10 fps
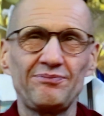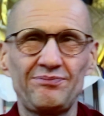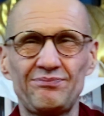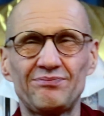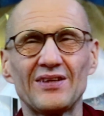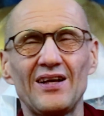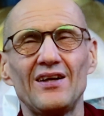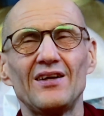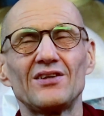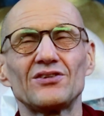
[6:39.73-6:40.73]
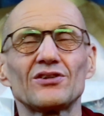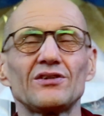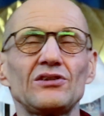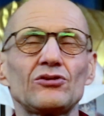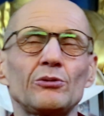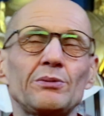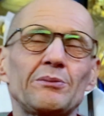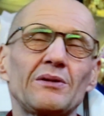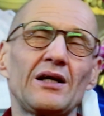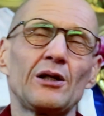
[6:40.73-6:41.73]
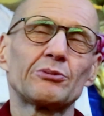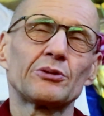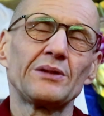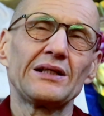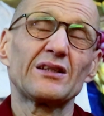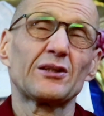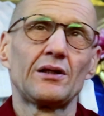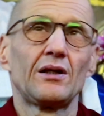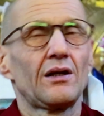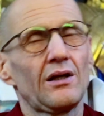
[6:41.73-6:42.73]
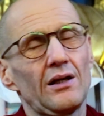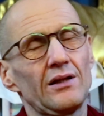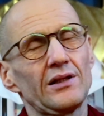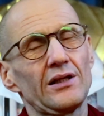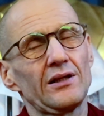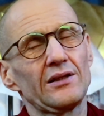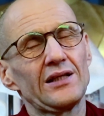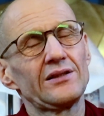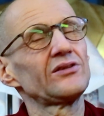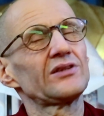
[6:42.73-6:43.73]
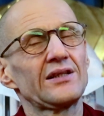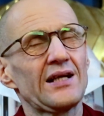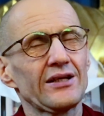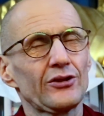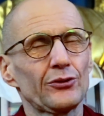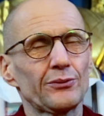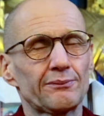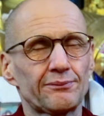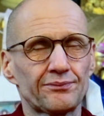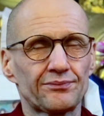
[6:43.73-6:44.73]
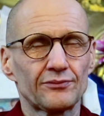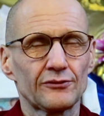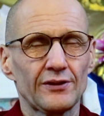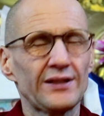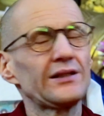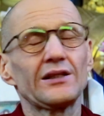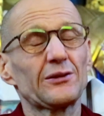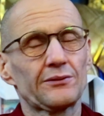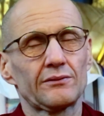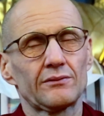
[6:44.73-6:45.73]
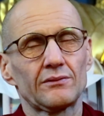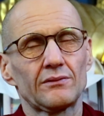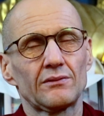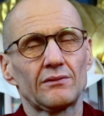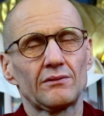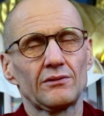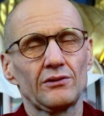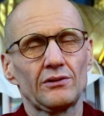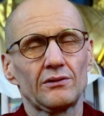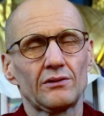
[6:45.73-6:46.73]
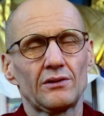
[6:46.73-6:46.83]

So these two people I helped to meet, and they didn't say thank you. Anything. You know.